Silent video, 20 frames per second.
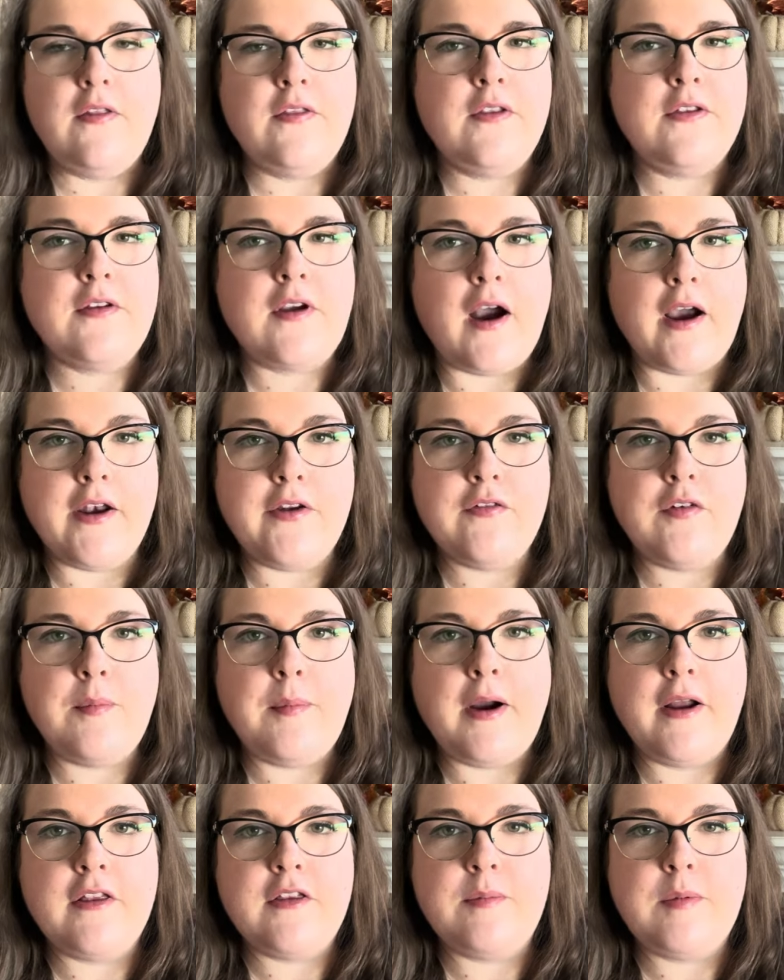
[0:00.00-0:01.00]
this kind of
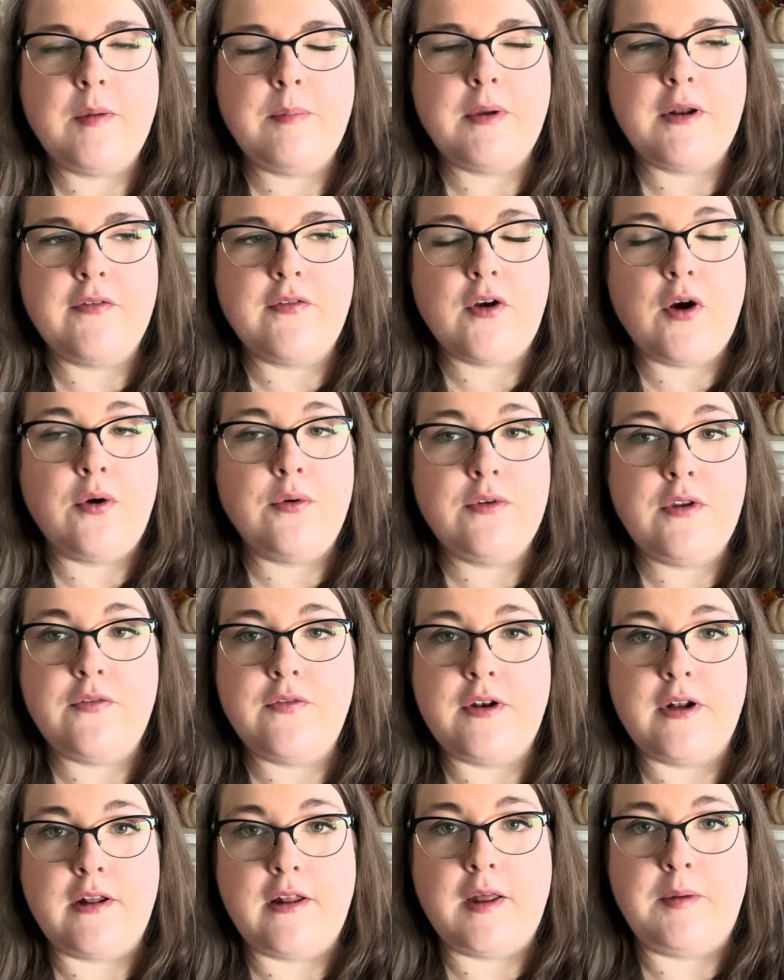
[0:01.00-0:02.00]
reminds me a bit of Cozy
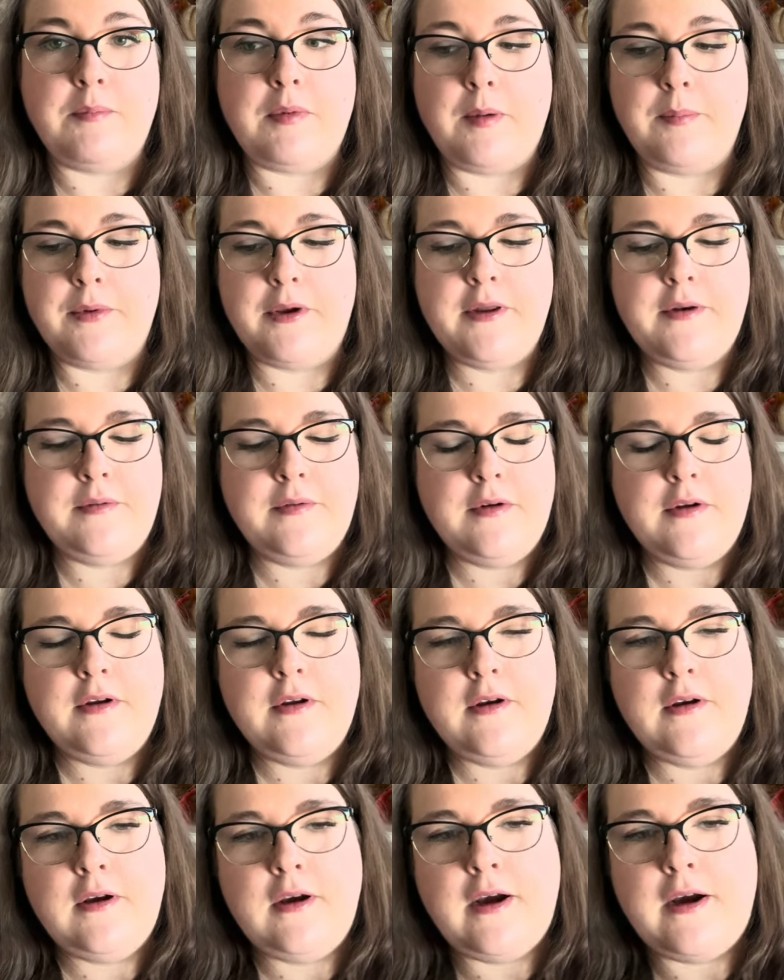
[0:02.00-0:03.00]
Vanilla and Pumpkin.
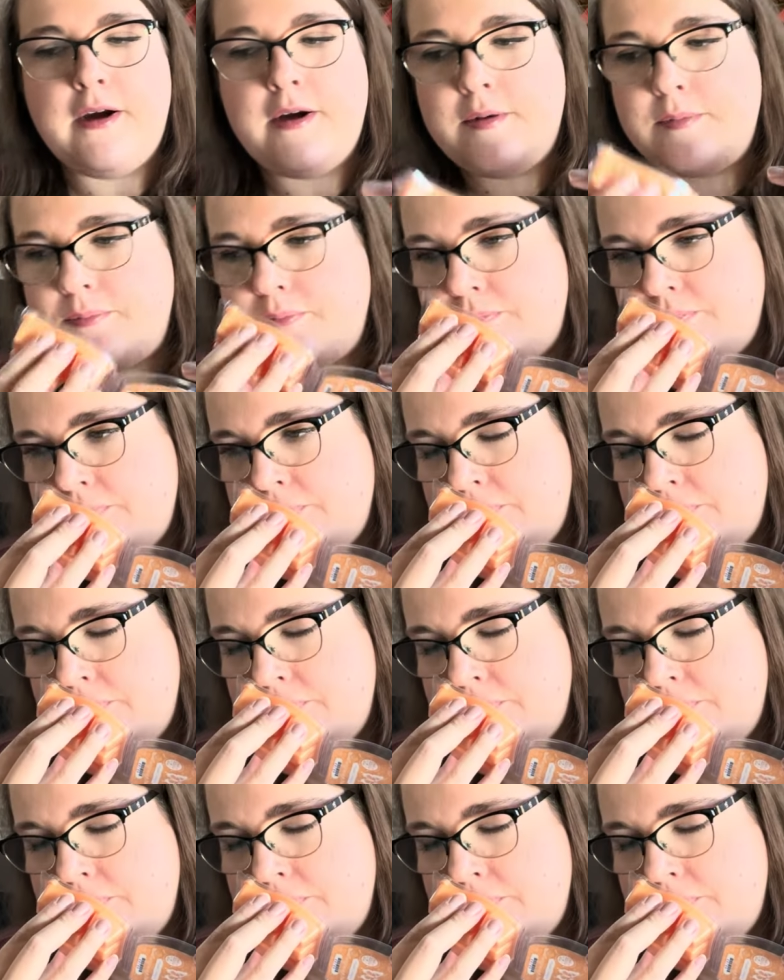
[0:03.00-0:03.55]
Um,